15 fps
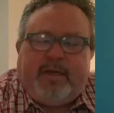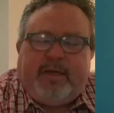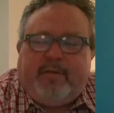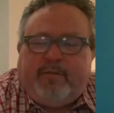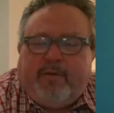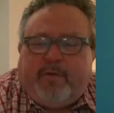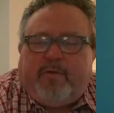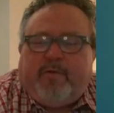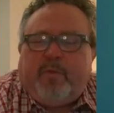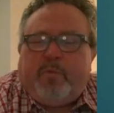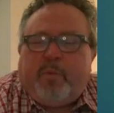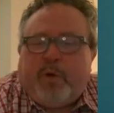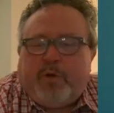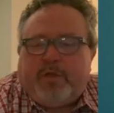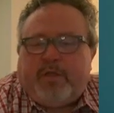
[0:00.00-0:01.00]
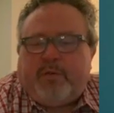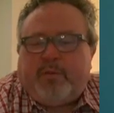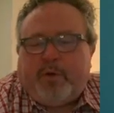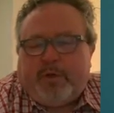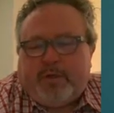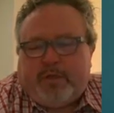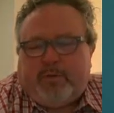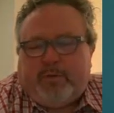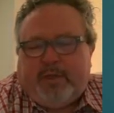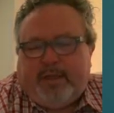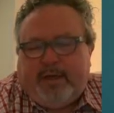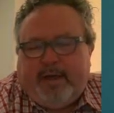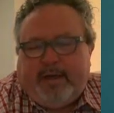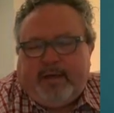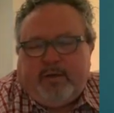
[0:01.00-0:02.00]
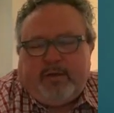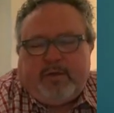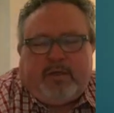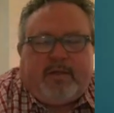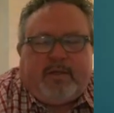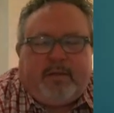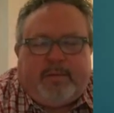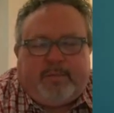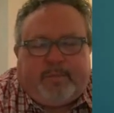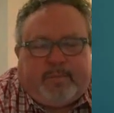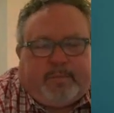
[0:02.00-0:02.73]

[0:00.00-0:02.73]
different from person to person with the diagnosis.